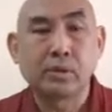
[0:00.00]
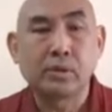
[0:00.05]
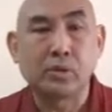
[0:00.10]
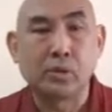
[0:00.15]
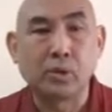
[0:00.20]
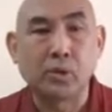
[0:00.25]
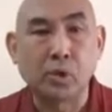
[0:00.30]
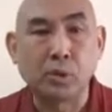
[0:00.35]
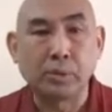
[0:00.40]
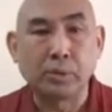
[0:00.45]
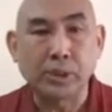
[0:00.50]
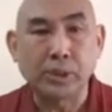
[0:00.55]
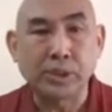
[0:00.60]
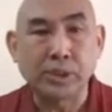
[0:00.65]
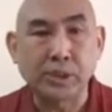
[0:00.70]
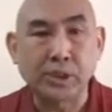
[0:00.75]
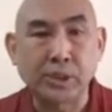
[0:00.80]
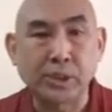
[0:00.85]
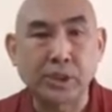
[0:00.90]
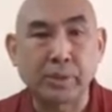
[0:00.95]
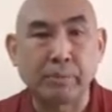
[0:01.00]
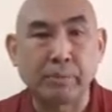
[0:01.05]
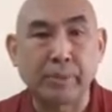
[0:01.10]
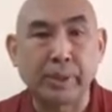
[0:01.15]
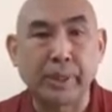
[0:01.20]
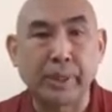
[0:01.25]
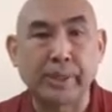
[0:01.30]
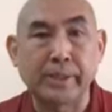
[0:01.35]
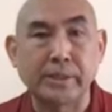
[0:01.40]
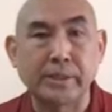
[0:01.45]
None of the sentient
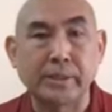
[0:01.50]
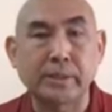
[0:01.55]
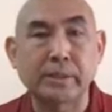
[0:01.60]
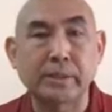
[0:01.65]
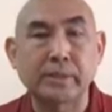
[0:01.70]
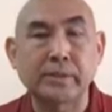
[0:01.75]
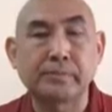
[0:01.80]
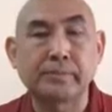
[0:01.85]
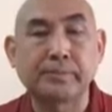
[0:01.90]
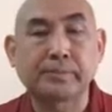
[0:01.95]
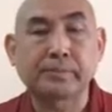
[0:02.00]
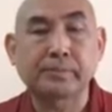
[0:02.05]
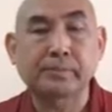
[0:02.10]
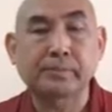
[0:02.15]
beings